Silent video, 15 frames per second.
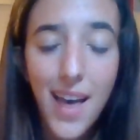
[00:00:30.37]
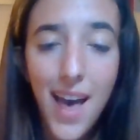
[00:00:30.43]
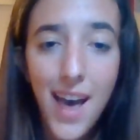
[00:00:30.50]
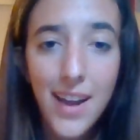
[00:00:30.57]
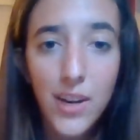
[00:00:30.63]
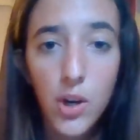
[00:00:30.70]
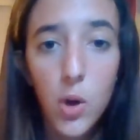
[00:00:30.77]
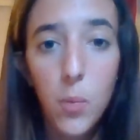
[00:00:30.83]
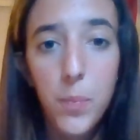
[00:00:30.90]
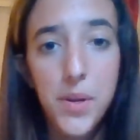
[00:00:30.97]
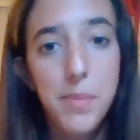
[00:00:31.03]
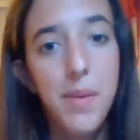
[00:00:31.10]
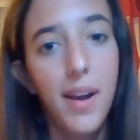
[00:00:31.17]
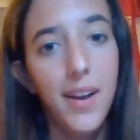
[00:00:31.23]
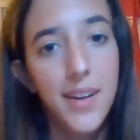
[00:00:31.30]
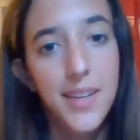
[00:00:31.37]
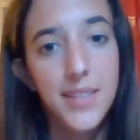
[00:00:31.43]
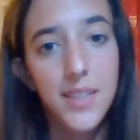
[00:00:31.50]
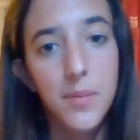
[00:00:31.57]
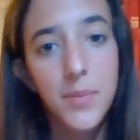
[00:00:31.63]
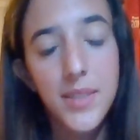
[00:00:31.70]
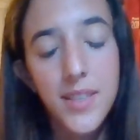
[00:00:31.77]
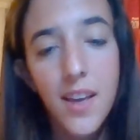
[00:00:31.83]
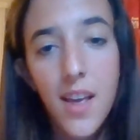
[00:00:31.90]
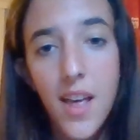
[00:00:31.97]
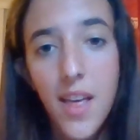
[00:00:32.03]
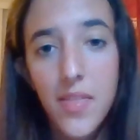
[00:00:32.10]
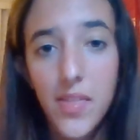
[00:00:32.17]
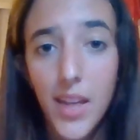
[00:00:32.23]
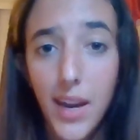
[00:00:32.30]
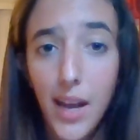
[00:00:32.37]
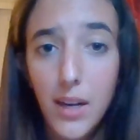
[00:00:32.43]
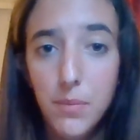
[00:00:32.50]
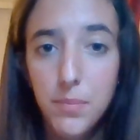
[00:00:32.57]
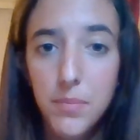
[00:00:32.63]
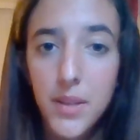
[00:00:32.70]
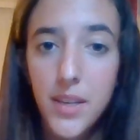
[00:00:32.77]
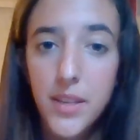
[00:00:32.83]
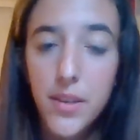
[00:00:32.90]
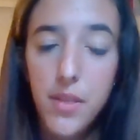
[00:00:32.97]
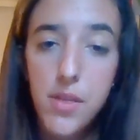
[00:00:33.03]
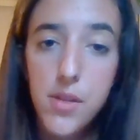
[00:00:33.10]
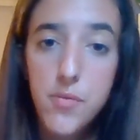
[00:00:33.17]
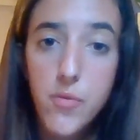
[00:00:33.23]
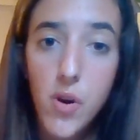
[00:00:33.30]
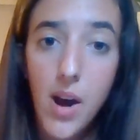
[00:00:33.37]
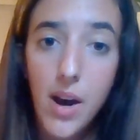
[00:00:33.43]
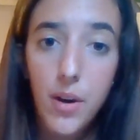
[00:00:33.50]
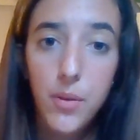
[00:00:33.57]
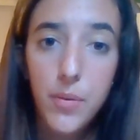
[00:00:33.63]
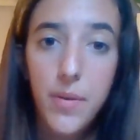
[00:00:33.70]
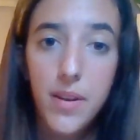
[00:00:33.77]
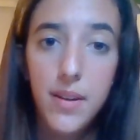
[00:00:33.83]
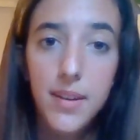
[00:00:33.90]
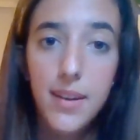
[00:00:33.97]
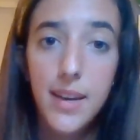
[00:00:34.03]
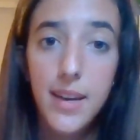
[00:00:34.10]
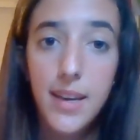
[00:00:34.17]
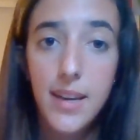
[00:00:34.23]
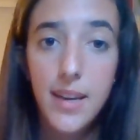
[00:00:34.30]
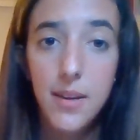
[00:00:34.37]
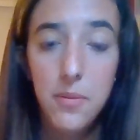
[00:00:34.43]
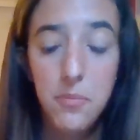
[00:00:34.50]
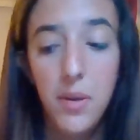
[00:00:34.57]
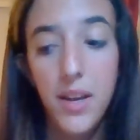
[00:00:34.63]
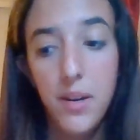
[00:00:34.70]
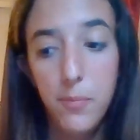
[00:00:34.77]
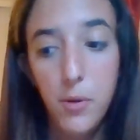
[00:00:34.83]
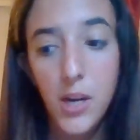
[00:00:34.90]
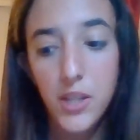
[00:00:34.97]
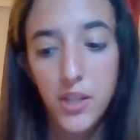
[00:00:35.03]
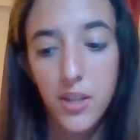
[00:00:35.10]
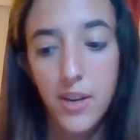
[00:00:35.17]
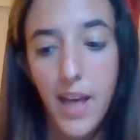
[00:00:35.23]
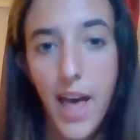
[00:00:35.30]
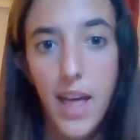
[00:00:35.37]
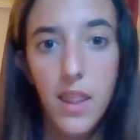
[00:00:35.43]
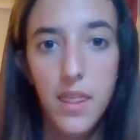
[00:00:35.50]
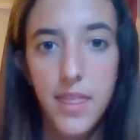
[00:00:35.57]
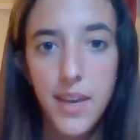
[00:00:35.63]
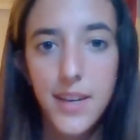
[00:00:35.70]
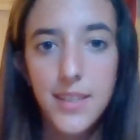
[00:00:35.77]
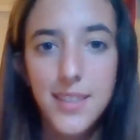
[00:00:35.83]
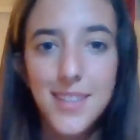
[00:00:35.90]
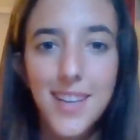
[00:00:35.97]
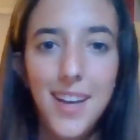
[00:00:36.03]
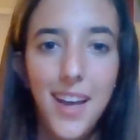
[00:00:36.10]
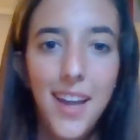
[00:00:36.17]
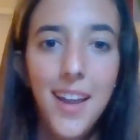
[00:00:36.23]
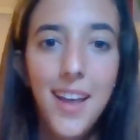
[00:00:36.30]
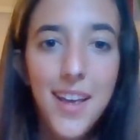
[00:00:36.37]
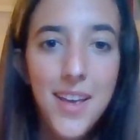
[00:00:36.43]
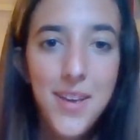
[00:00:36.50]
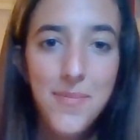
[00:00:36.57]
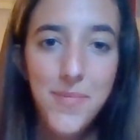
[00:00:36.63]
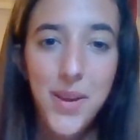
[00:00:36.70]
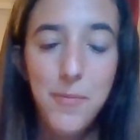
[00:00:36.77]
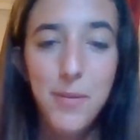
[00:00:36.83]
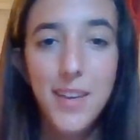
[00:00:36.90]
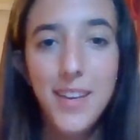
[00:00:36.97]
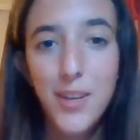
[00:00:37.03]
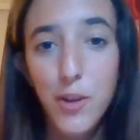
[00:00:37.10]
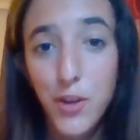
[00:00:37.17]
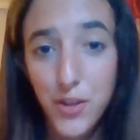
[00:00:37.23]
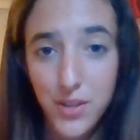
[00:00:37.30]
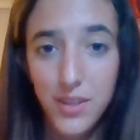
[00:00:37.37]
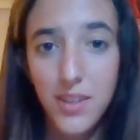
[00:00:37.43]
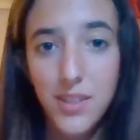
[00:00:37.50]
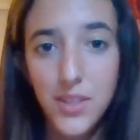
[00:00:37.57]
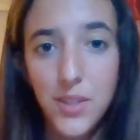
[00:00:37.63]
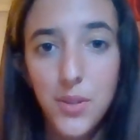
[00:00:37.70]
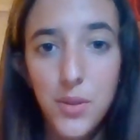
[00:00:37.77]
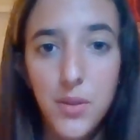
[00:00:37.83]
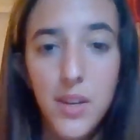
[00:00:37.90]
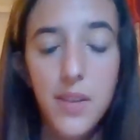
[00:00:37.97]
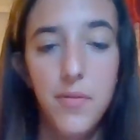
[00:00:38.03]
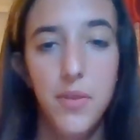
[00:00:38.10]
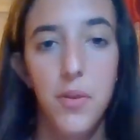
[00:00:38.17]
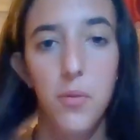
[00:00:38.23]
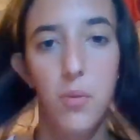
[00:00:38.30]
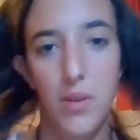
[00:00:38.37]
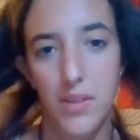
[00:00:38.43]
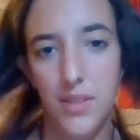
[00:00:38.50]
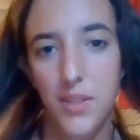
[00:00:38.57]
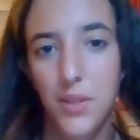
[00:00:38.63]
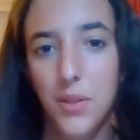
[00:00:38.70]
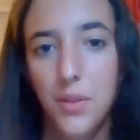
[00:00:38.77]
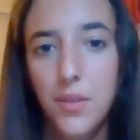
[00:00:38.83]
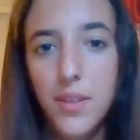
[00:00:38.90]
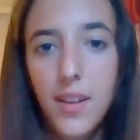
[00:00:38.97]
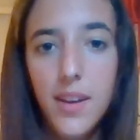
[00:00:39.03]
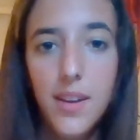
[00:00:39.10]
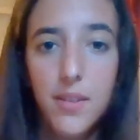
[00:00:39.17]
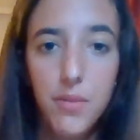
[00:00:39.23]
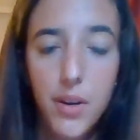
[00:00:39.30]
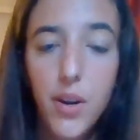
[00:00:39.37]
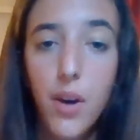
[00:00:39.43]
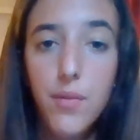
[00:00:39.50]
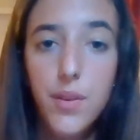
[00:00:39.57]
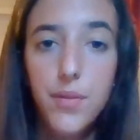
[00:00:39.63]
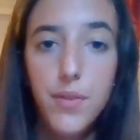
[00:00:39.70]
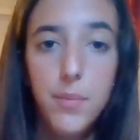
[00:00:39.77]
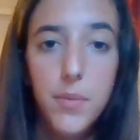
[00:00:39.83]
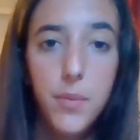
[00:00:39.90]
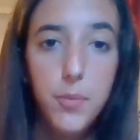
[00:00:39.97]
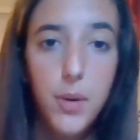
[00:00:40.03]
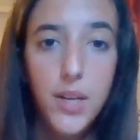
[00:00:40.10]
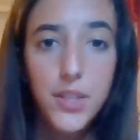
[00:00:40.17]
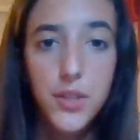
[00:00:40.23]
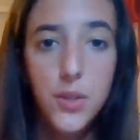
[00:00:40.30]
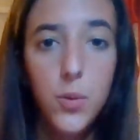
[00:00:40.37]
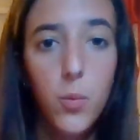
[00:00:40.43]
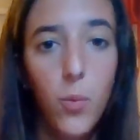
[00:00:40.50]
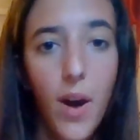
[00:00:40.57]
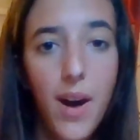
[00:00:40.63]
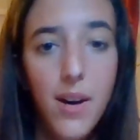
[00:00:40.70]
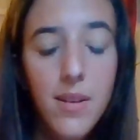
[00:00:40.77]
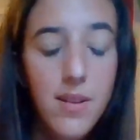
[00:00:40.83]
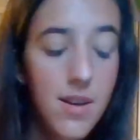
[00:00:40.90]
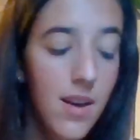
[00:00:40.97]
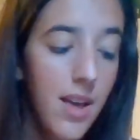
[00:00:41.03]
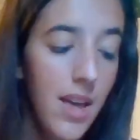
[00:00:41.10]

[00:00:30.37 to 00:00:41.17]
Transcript: and coping mechanisms that helped me throughout like my depression and things that maybe you shouldn't do if you want to like recover from depression well,